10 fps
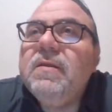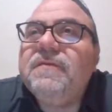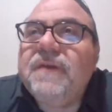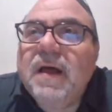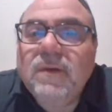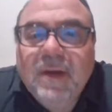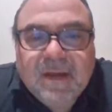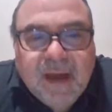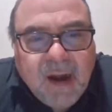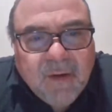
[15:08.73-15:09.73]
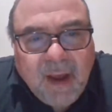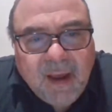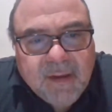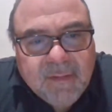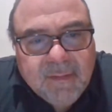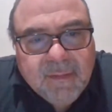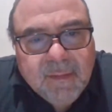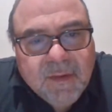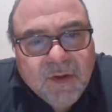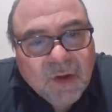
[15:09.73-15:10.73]
The following Saturday,
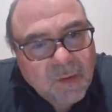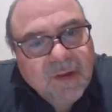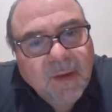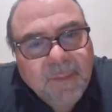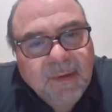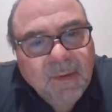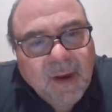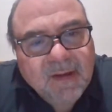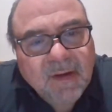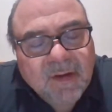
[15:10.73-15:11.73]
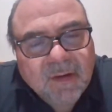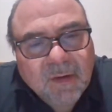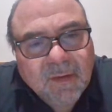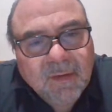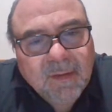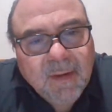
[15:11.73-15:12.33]
shows up at the wrestling school.